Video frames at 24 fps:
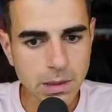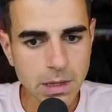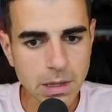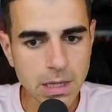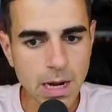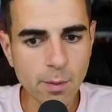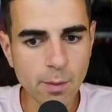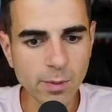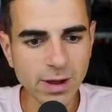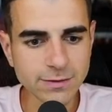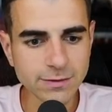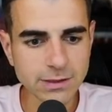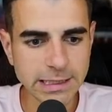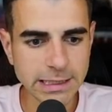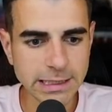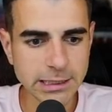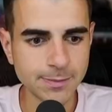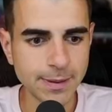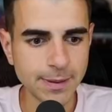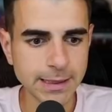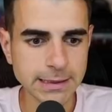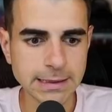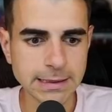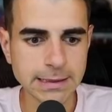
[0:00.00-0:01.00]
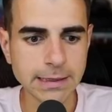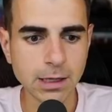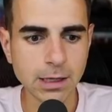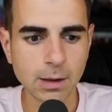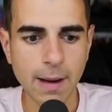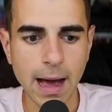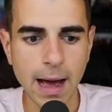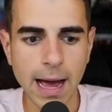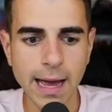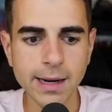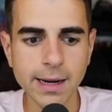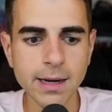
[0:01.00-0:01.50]
And we have 6 picks until
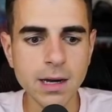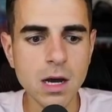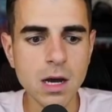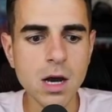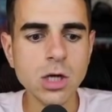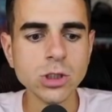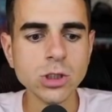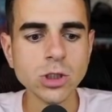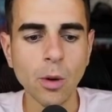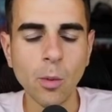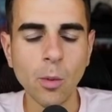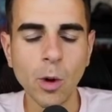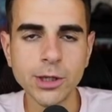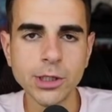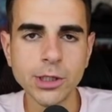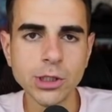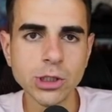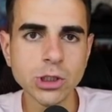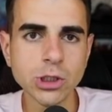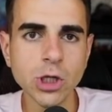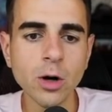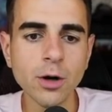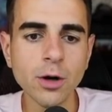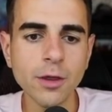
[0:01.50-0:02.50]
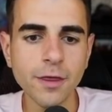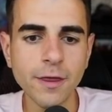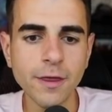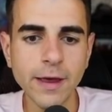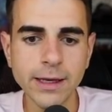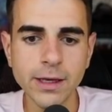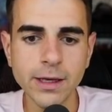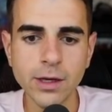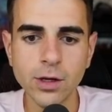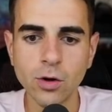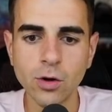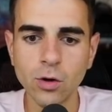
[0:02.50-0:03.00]
mine. So I want to start
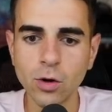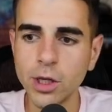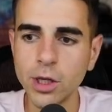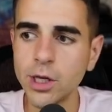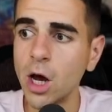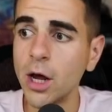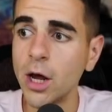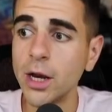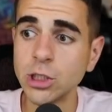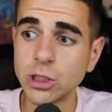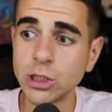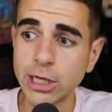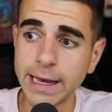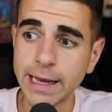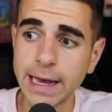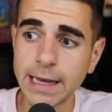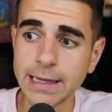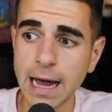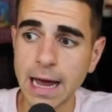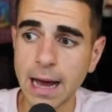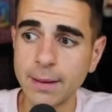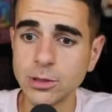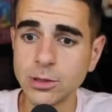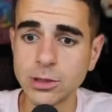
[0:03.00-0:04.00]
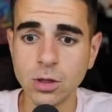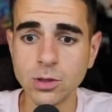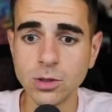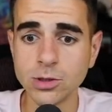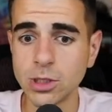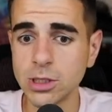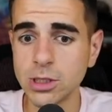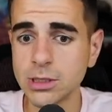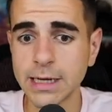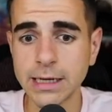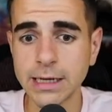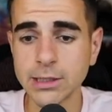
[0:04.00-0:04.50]
thinking early on. And J.K. Dobbins goes, so
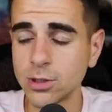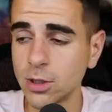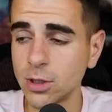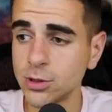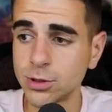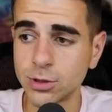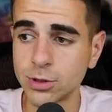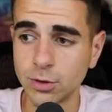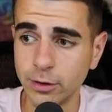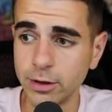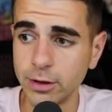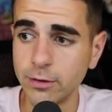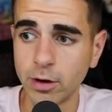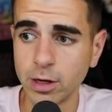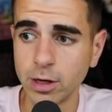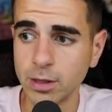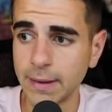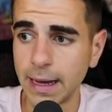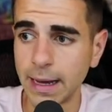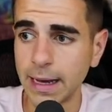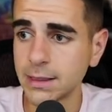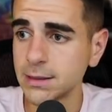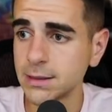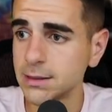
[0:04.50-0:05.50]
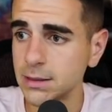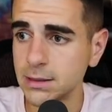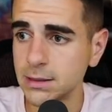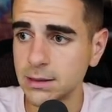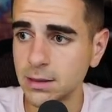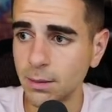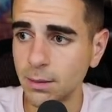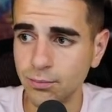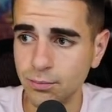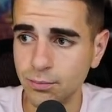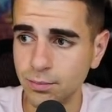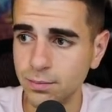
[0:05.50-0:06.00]
this guy starts 3 running backs. Who
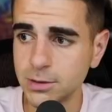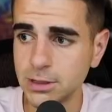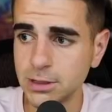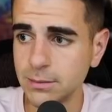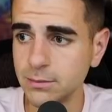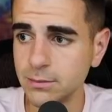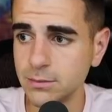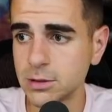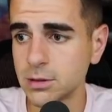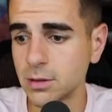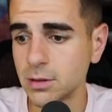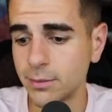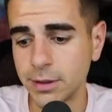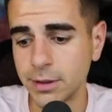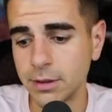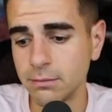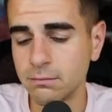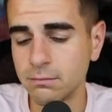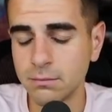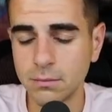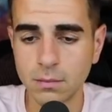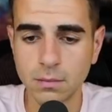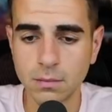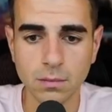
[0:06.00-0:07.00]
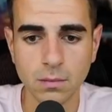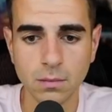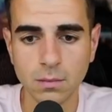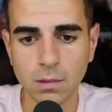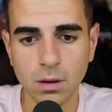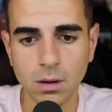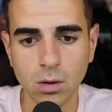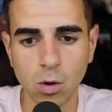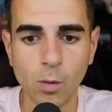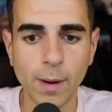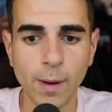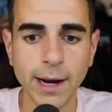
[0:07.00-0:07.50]

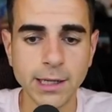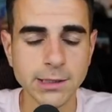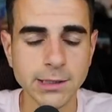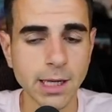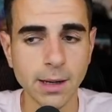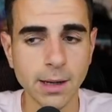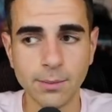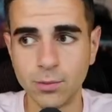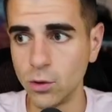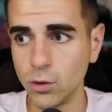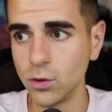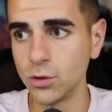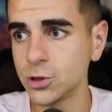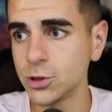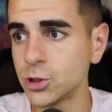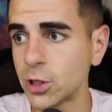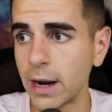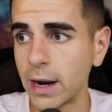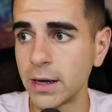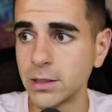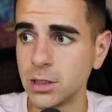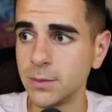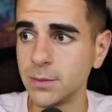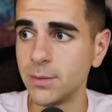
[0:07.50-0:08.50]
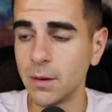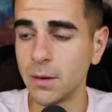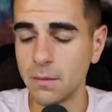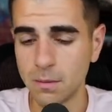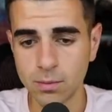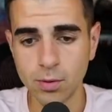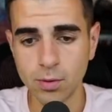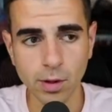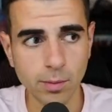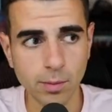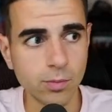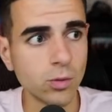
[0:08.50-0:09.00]
am I to say a brutal strategy, but
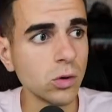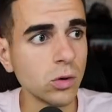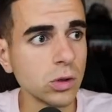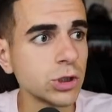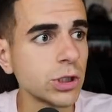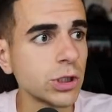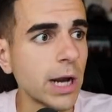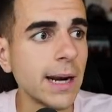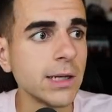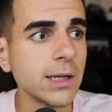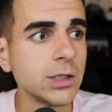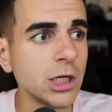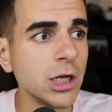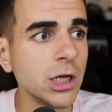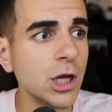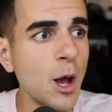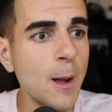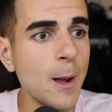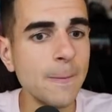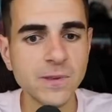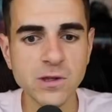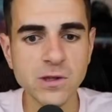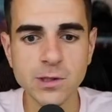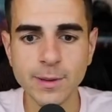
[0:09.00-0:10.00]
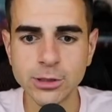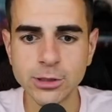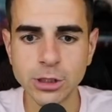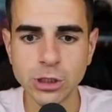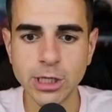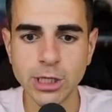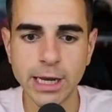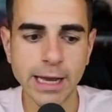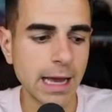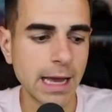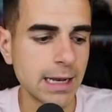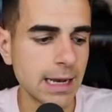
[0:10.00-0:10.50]
pretty brutal strategy, especially
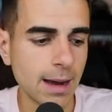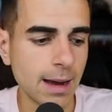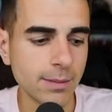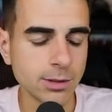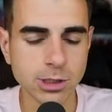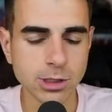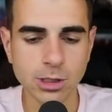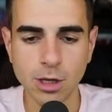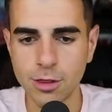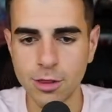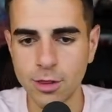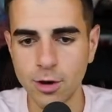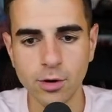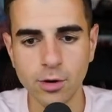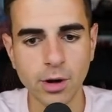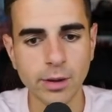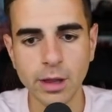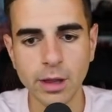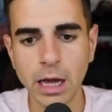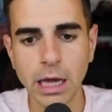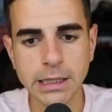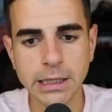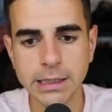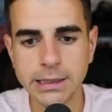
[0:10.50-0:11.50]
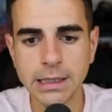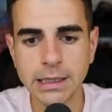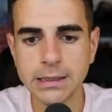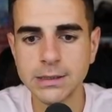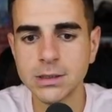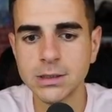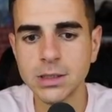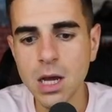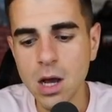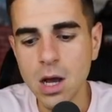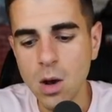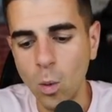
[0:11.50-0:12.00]
J.K. Dobbins in the 3rd. I think
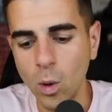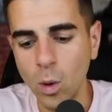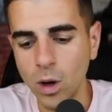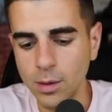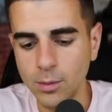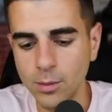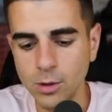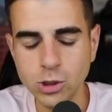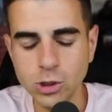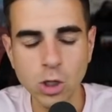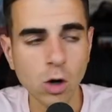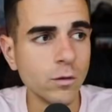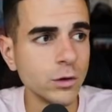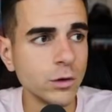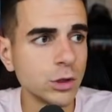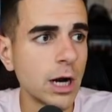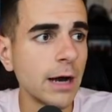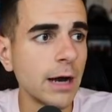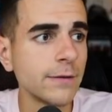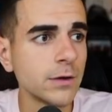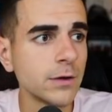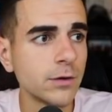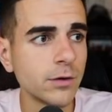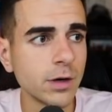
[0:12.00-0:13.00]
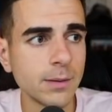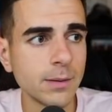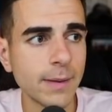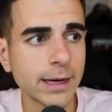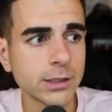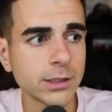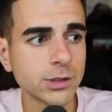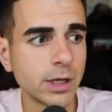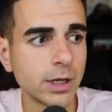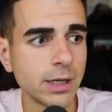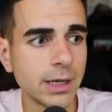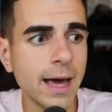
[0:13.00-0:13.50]
that's one of the most overdrafted running
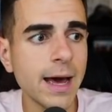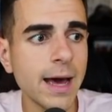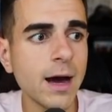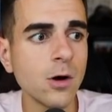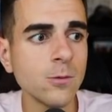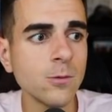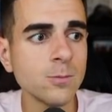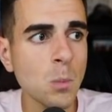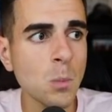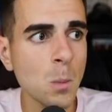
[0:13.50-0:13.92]
backs right now.